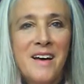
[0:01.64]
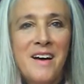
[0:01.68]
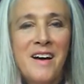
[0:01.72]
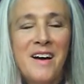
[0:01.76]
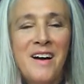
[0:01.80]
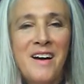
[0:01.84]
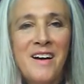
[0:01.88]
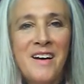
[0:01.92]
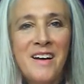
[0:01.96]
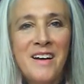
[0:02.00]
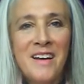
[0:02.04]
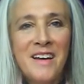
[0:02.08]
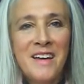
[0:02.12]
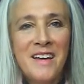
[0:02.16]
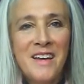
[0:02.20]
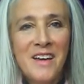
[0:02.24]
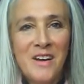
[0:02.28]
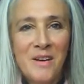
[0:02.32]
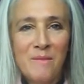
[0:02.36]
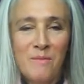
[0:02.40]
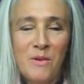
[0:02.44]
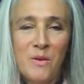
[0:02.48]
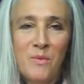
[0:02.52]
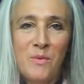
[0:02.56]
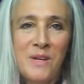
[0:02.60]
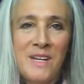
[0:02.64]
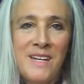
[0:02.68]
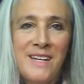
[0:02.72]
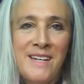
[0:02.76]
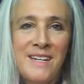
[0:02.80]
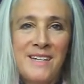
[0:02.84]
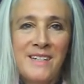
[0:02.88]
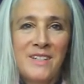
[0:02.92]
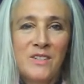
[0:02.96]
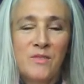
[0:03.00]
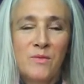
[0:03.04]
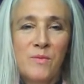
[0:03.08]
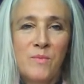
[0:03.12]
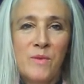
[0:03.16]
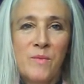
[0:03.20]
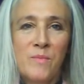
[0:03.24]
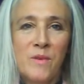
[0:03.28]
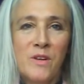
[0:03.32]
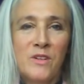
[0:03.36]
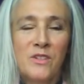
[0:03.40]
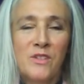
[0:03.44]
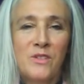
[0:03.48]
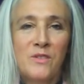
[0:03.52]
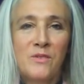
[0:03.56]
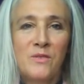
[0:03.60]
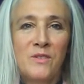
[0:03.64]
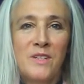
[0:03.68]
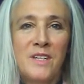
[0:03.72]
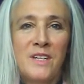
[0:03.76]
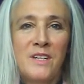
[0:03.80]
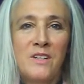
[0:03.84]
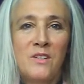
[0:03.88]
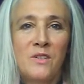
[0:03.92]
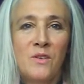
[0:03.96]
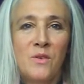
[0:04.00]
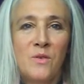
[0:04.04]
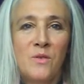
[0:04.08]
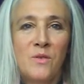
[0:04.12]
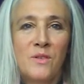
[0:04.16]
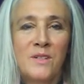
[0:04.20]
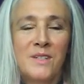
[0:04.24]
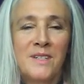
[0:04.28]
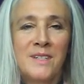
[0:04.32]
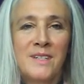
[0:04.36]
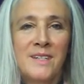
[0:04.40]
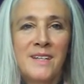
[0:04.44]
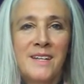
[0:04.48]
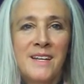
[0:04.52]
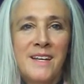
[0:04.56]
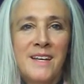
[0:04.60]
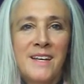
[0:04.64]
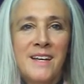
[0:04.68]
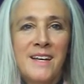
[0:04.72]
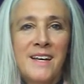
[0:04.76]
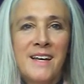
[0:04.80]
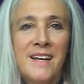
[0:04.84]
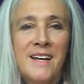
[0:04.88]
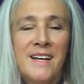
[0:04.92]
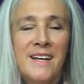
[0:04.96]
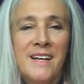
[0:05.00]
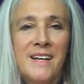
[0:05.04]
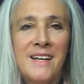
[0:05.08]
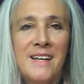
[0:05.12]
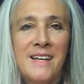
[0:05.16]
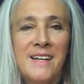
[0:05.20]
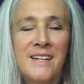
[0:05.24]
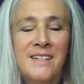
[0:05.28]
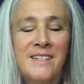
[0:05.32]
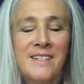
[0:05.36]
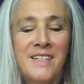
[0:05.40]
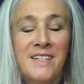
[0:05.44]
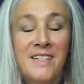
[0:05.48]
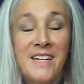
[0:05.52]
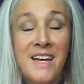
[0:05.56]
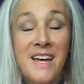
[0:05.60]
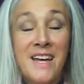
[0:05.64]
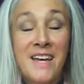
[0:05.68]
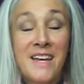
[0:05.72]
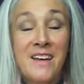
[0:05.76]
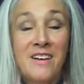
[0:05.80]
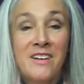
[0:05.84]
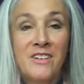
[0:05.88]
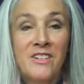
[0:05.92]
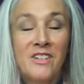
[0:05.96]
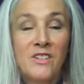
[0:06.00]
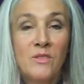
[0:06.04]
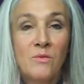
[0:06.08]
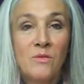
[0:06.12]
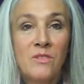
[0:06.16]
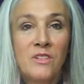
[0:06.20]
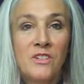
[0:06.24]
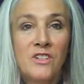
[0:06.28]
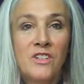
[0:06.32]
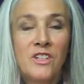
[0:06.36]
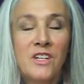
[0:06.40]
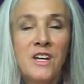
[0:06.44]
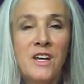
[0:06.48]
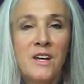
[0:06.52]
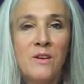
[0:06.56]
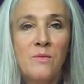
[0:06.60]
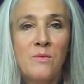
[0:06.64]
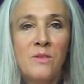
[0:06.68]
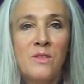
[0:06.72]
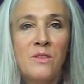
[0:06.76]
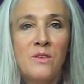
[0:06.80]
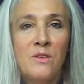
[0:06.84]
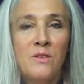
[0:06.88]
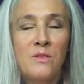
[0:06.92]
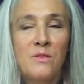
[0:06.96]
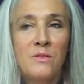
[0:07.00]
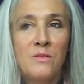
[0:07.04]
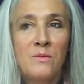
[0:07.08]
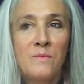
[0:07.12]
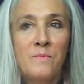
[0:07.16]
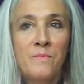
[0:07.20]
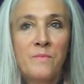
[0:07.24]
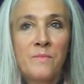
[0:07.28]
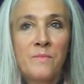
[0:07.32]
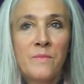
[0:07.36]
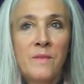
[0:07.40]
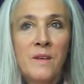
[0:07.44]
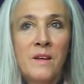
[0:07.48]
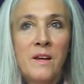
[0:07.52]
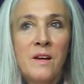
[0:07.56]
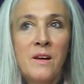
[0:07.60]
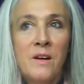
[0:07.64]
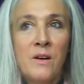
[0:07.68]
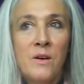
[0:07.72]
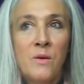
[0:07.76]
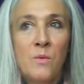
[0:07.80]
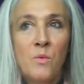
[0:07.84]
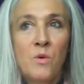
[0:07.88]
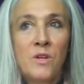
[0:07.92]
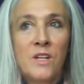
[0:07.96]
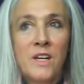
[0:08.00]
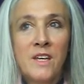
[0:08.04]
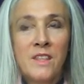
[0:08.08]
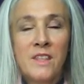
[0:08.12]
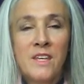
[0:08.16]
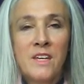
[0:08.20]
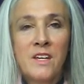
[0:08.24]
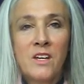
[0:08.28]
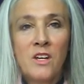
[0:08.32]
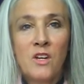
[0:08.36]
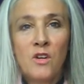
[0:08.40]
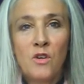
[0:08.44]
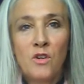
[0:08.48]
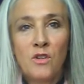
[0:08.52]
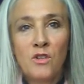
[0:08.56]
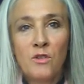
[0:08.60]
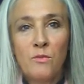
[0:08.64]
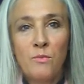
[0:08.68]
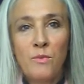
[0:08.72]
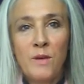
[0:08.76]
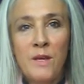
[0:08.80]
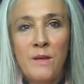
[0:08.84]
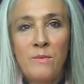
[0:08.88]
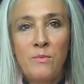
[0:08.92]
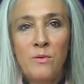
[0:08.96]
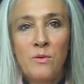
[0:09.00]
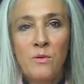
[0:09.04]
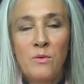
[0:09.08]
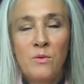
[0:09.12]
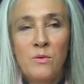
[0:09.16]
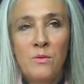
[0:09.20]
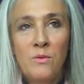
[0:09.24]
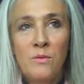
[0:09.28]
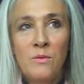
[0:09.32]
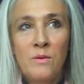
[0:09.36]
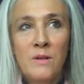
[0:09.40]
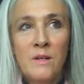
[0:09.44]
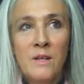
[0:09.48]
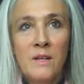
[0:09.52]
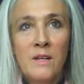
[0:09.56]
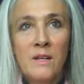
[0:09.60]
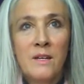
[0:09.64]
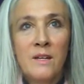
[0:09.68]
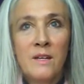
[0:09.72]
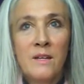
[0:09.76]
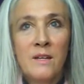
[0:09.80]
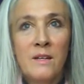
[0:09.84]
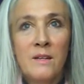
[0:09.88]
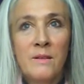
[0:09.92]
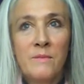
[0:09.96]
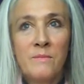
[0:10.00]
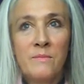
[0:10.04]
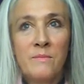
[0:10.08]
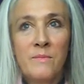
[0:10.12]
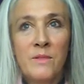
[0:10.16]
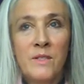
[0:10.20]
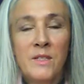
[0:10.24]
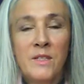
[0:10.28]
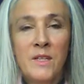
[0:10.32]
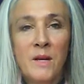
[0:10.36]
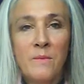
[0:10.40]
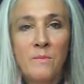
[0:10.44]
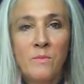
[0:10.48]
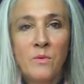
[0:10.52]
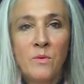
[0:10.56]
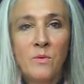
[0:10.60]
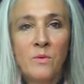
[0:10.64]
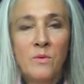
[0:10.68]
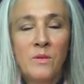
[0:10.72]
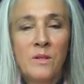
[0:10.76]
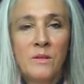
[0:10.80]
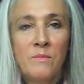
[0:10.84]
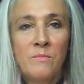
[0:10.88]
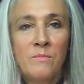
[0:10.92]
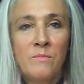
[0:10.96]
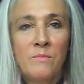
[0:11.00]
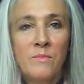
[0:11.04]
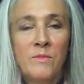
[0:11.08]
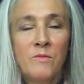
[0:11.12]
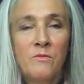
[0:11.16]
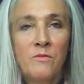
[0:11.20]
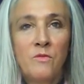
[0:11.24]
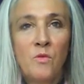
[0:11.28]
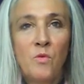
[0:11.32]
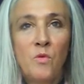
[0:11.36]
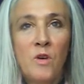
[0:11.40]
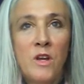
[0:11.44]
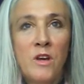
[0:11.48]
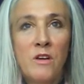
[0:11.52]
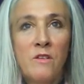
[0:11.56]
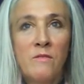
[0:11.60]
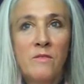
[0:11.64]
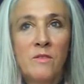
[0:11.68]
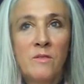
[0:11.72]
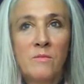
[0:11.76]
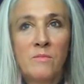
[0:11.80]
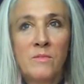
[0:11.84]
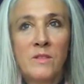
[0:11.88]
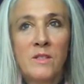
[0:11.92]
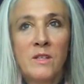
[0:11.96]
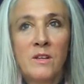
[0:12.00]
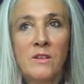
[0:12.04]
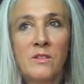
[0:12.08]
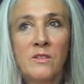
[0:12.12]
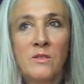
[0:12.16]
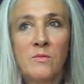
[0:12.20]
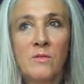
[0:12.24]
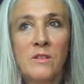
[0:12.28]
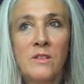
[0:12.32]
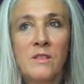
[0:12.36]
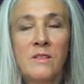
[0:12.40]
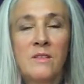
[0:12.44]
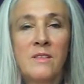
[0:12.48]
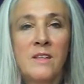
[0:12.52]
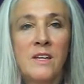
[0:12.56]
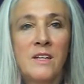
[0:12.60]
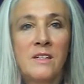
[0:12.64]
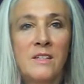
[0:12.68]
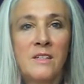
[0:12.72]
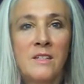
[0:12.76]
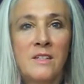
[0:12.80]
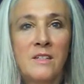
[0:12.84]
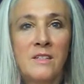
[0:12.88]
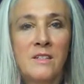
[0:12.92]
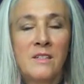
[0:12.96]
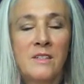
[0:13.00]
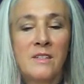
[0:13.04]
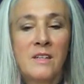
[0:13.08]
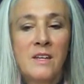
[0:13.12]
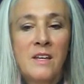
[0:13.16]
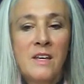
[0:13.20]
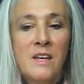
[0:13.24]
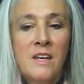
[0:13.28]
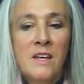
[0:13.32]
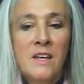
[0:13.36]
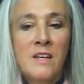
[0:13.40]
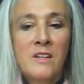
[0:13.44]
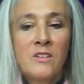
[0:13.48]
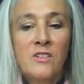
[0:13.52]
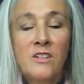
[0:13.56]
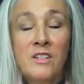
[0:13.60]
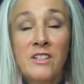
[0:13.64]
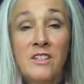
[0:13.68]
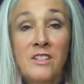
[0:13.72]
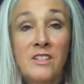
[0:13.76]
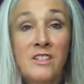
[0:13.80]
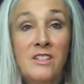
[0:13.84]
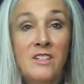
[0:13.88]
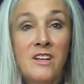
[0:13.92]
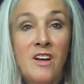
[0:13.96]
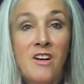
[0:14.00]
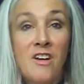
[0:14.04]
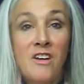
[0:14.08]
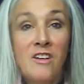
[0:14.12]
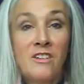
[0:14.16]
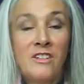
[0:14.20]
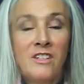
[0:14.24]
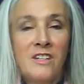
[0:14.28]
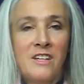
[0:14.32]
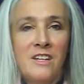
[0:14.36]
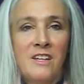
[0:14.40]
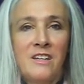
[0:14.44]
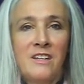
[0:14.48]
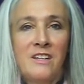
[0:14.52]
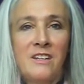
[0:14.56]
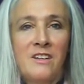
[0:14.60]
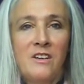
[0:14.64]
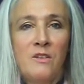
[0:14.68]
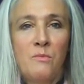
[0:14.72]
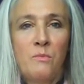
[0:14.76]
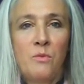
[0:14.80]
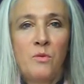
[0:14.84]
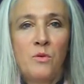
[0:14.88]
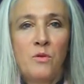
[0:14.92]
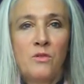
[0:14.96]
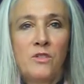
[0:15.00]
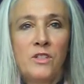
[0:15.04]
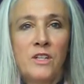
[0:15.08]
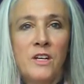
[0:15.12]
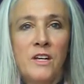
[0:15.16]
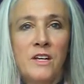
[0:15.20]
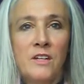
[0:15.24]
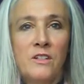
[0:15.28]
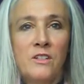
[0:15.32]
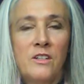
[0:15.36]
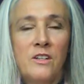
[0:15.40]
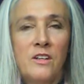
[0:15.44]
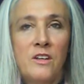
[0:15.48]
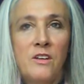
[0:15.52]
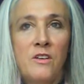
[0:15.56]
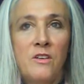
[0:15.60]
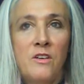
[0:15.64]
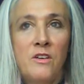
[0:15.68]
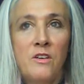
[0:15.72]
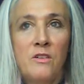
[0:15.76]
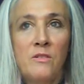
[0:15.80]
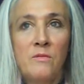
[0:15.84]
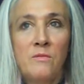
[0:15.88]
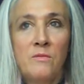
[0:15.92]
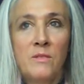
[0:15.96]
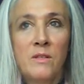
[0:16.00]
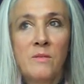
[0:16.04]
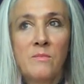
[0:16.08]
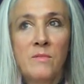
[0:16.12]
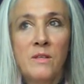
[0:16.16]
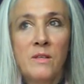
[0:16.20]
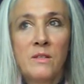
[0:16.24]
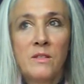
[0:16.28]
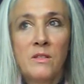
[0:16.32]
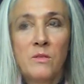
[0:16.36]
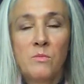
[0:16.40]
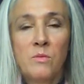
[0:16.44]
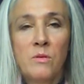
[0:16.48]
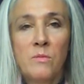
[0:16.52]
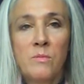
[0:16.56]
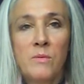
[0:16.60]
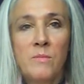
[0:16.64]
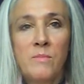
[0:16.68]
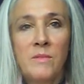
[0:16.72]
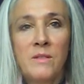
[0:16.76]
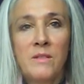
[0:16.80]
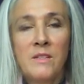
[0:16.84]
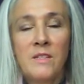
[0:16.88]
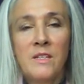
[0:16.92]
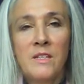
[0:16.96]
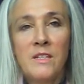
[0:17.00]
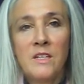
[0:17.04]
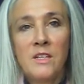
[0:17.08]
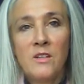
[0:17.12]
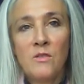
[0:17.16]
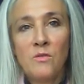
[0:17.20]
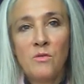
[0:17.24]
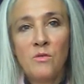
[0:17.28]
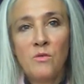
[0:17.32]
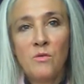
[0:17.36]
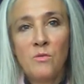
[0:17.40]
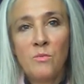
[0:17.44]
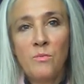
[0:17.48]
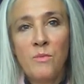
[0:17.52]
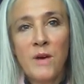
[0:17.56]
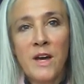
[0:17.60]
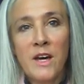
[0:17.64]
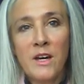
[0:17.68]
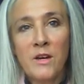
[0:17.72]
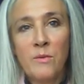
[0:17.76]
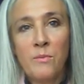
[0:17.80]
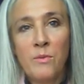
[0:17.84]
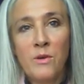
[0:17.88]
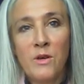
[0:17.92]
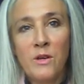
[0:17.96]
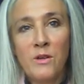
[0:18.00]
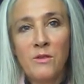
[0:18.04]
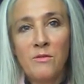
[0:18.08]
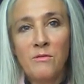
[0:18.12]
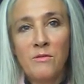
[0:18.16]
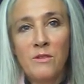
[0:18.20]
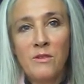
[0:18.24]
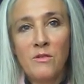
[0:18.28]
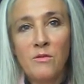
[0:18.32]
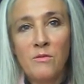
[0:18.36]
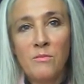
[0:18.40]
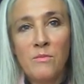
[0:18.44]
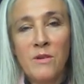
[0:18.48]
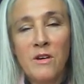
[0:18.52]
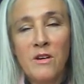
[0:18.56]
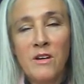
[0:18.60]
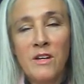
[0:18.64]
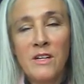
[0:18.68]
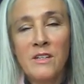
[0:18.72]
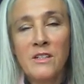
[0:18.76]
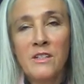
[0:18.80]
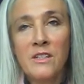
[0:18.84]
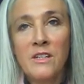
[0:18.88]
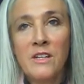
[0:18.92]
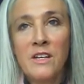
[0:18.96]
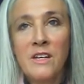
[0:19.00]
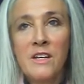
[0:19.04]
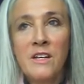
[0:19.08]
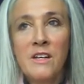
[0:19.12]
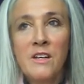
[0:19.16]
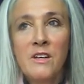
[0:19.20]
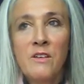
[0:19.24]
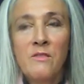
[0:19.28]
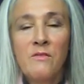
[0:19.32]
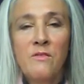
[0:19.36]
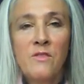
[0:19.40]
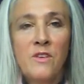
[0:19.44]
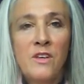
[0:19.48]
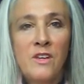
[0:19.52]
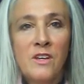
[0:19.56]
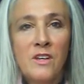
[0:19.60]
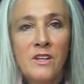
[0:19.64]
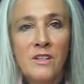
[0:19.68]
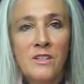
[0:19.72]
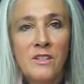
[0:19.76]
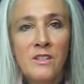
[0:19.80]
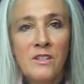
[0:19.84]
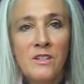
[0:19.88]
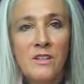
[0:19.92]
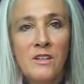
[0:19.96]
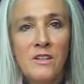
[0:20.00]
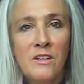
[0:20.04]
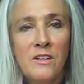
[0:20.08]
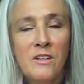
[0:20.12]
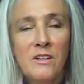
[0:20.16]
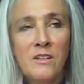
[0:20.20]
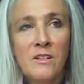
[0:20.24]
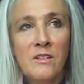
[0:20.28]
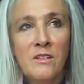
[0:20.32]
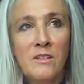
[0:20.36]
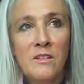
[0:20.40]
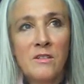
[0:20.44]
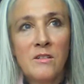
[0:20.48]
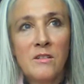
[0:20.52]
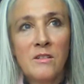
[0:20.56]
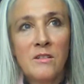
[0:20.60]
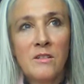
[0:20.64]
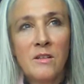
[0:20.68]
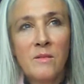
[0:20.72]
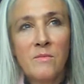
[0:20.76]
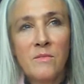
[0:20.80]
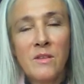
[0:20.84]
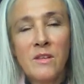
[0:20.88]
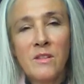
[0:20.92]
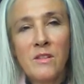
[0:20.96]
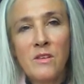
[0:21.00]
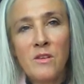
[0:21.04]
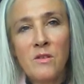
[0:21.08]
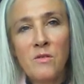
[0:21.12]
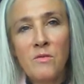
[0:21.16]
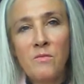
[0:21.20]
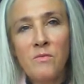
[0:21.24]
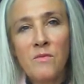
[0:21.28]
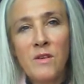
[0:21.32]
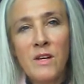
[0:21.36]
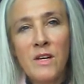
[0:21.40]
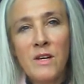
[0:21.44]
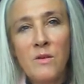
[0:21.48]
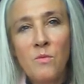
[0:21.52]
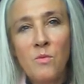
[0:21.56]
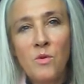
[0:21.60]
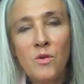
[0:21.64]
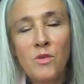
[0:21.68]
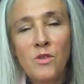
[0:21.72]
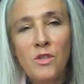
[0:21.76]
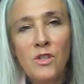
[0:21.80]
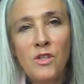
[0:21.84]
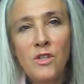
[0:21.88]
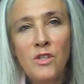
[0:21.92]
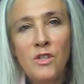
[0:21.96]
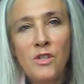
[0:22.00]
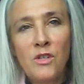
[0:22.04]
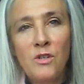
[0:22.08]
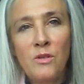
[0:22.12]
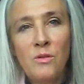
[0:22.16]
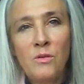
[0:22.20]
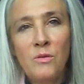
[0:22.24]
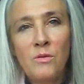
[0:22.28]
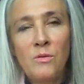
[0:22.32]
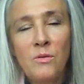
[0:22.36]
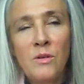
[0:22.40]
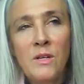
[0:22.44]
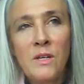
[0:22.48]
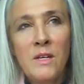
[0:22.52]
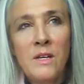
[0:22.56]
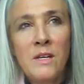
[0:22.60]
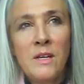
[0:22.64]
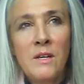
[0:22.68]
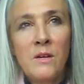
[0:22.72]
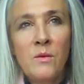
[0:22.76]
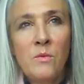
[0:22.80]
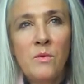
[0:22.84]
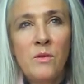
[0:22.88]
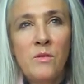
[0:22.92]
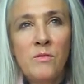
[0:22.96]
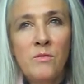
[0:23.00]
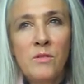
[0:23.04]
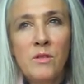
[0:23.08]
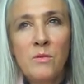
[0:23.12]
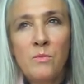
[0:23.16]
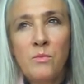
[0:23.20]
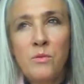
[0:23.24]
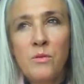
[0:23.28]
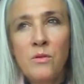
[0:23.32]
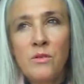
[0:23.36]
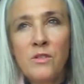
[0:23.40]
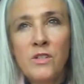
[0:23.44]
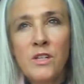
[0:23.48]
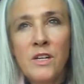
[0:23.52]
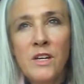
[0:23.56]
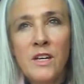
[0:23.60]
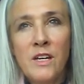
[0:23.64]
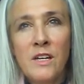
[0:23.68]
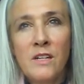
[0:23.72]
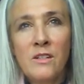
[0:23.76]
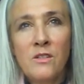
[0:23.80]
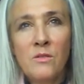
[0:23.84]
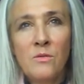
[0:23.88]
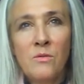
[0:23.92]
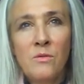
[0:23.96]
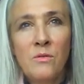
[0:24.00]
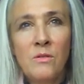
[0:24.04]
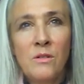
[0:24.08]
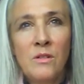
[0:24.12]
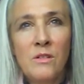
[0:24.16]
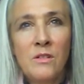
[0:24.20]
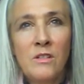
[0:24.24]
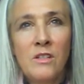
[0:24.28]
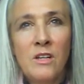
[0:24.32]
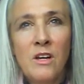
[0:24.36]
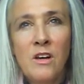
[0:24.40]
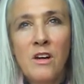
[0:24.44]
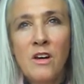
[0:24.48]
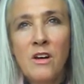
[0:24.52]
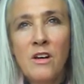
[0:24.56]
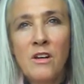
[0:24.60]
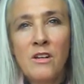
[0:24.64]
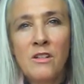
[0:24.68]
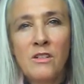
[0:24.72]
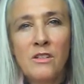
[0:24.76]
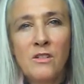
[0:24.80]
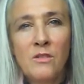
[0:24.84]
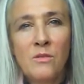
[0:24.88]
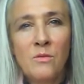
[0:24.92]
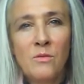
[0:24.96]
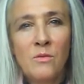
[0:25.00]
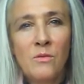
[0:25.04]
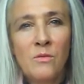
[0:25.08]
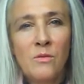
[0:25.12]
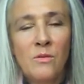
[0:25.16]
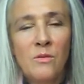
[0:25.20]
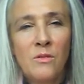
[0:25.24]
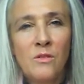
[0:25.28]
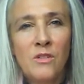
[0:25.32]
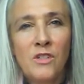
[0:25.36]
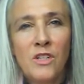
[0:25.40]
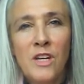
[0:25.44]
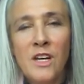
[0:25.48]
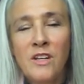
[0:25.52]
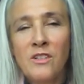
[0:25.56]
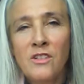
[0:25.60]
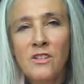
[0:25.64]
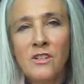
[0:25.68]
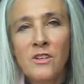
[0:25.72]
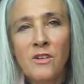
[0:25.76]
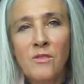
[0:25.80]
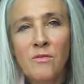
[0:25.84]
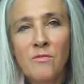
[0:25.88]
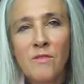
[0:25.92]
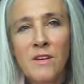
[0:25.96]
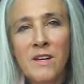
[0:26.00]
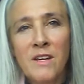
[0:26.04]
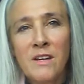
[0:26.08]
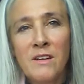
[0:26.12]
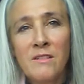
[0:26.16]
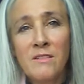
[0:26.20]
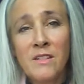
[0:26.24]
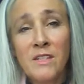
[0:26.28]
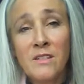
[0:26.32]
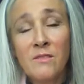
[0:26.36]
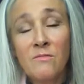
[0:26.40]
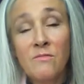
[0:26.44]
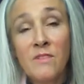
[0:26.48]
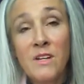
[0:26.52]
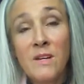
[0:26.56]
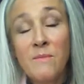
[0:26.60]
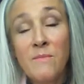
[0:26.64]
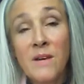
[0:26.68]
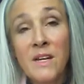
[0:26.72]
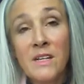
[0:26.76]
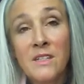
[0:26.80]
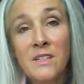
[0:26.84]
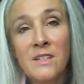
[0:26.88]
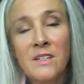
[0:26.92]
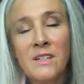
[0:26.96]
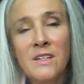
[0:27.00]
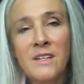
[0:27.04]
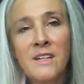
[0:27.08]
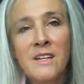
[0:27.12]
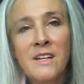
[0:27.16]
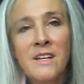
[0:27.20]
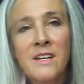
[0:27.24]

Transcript: Hi, I'm Louise from Emotional Detox. Today, I just want to share with you what I think a lot of people stumble and fall over themselves with, and that is just starting a project. You know, something that's probably been sitting on your back burner in your mind for years and years, something that you really want to do, whether it's a project or a task or change a career, it doesn't really matter.